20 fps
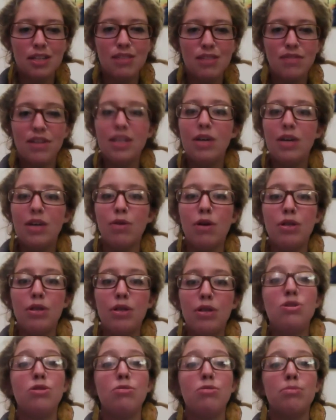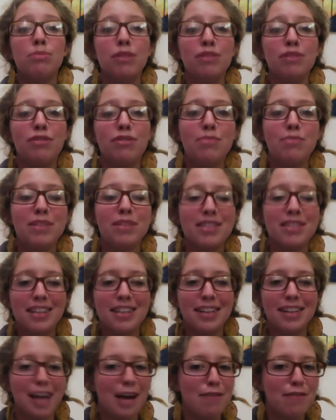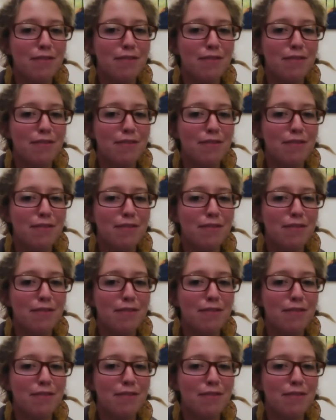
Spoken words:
video on YouTube if you've missed it live.